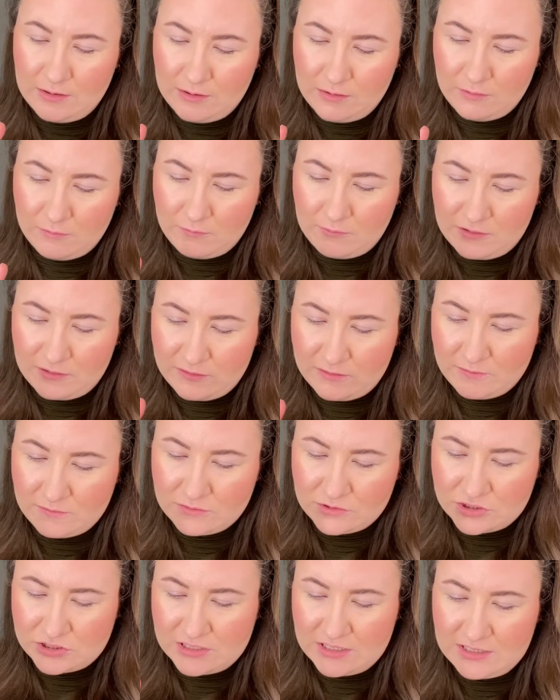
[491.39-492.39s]
with
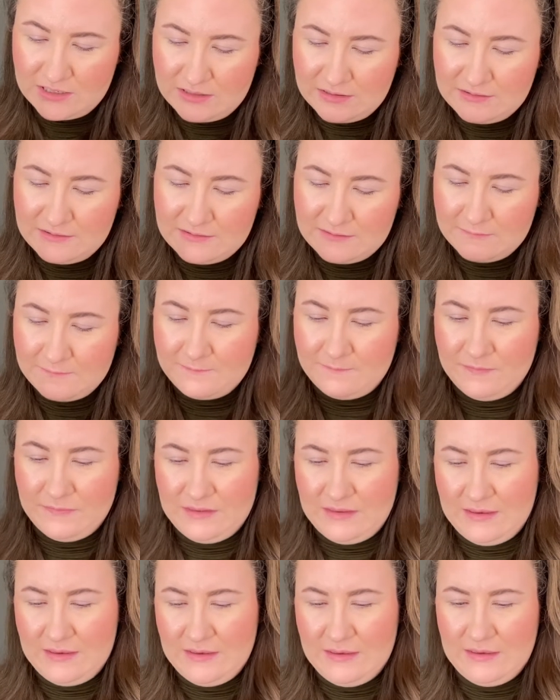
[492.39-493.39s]
those shades.
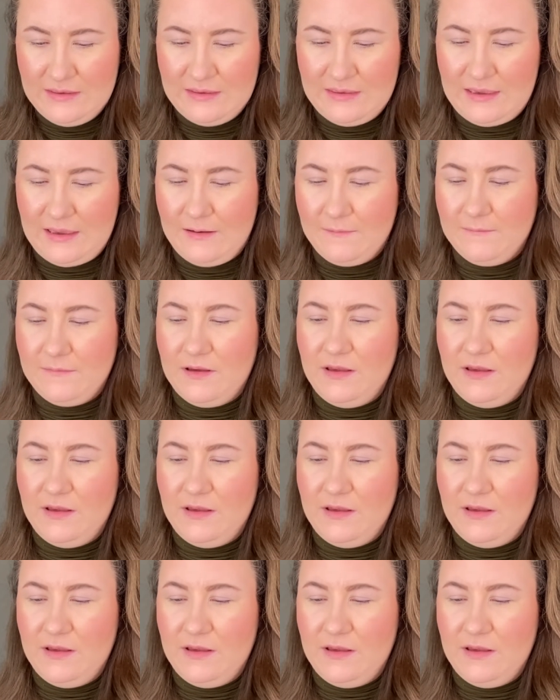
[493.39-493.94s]
Yeah, I